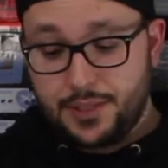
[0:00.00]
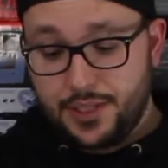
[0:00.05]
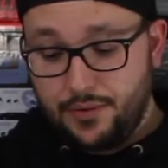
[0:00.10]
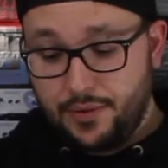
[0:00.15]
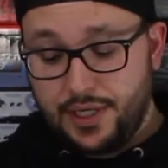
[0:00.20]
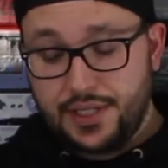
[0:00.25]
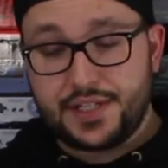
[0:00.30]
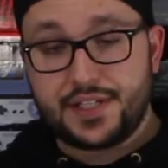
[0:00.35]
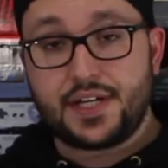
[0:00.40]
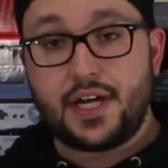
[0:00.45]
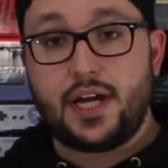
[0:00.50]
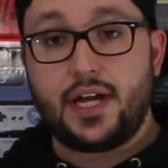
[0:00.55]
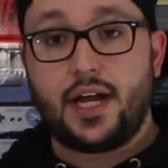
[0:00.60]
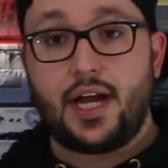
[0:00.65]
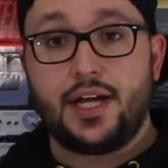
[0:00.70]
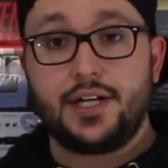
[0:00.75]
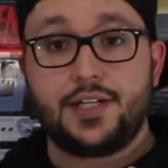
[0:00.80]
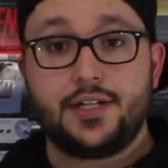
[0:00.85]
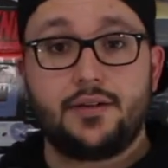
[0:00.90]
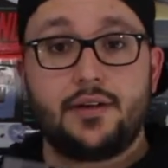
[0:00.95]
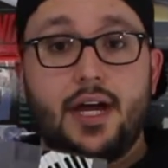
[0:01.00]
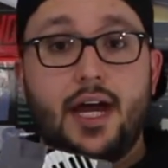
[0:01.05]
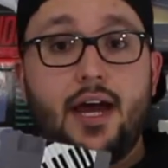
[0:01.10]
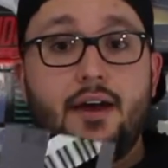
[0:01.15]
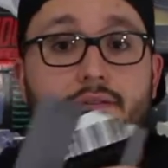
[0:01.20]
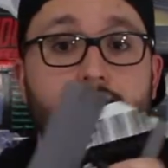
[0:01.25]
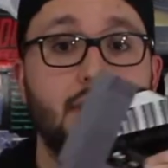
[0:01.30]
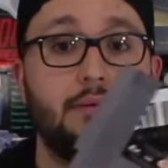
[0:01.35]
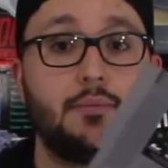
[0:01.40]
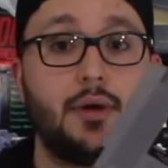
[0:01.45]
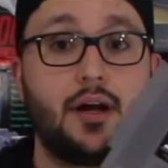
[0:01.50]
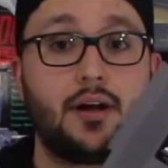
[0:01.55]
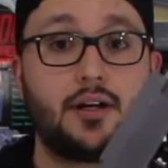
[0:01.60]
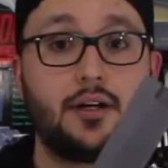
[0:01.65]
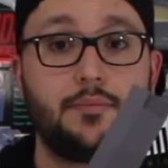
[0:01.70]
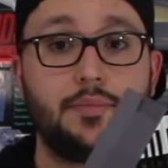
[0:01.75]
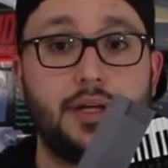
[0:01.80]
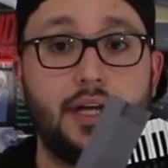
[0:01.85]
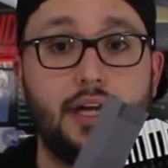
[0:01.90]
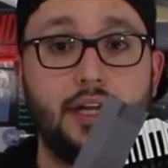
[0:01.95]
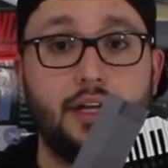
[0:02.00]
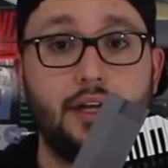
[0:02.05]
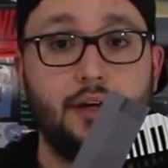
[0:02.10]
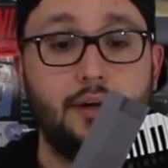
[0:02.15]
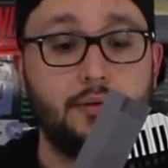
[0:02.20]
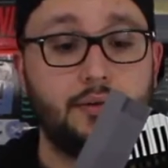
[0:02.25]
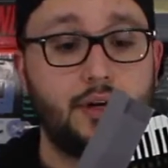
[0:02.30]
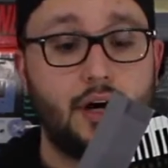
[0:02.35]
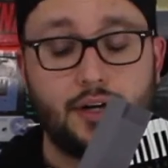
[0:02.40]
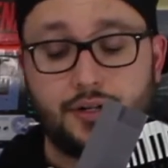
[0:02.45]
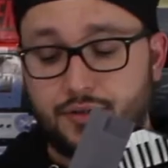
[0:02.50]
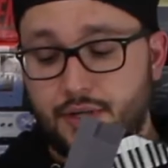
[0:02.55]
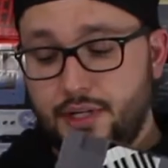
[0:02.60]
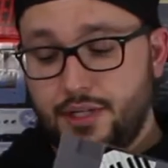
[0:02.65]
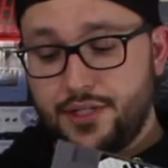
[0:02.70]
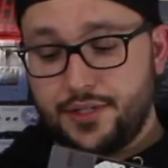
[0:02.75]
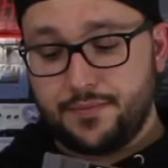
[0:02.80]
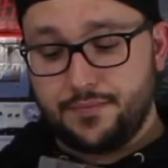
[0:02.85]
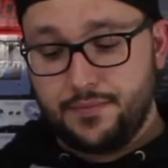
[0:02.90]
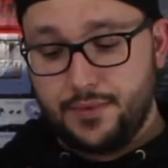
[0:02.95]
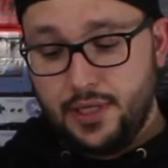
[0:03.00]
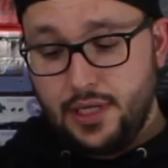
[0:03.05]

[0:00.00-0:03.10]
So inside, I do have the Miracle Piano cartridge.